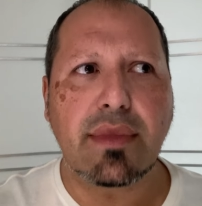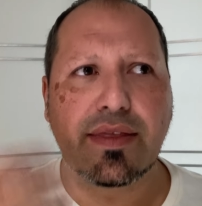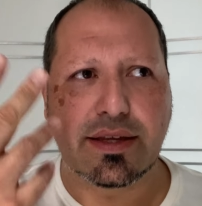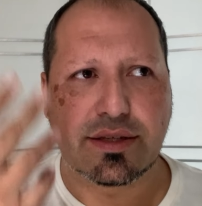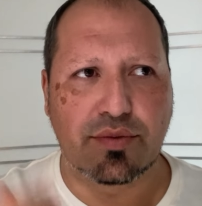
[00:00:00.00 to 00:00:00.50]

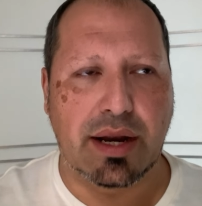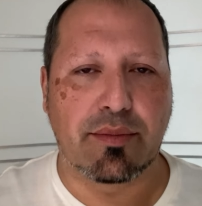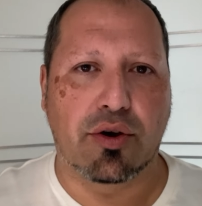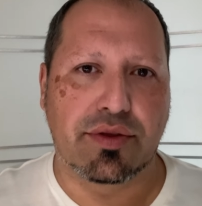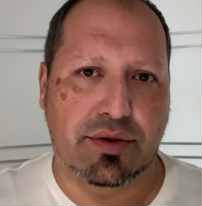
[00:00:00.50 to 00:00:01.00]
this is what
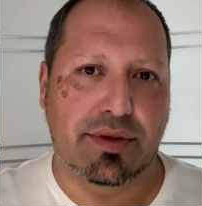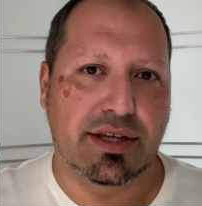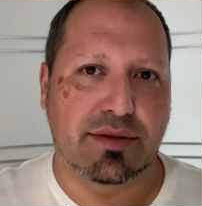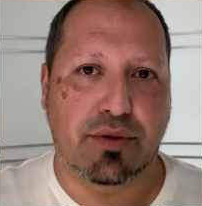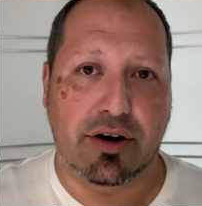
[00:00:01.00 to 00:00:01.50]
I'm going through.
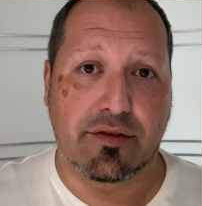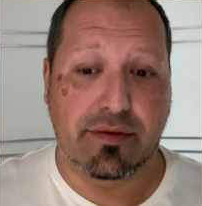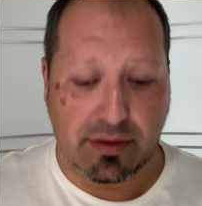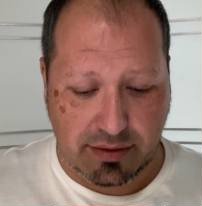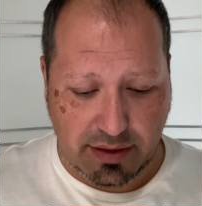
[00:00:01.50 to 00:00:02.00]
This is part
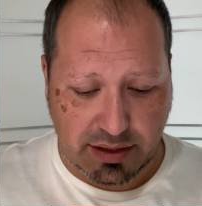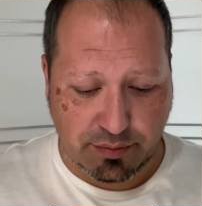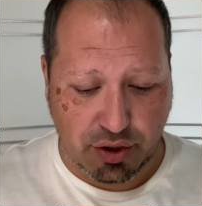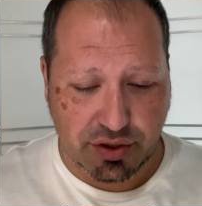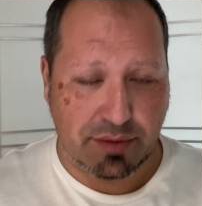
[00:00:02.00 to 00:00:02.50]
of this
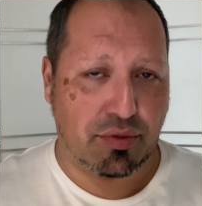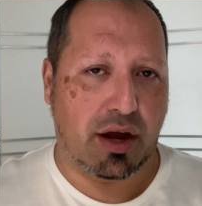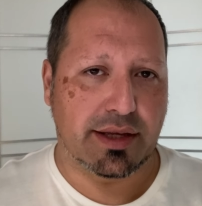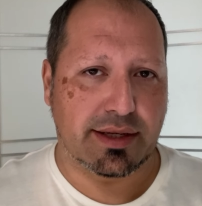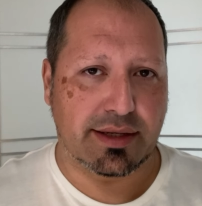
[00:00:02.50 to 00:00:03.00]
purging
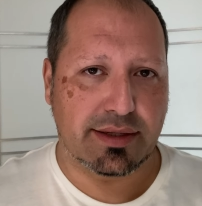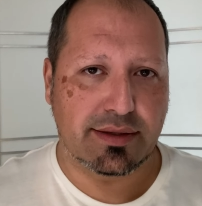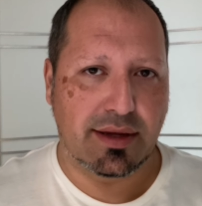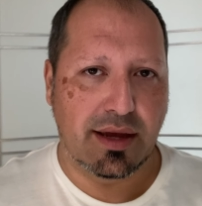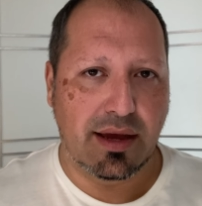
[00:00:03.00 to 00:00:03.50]
process.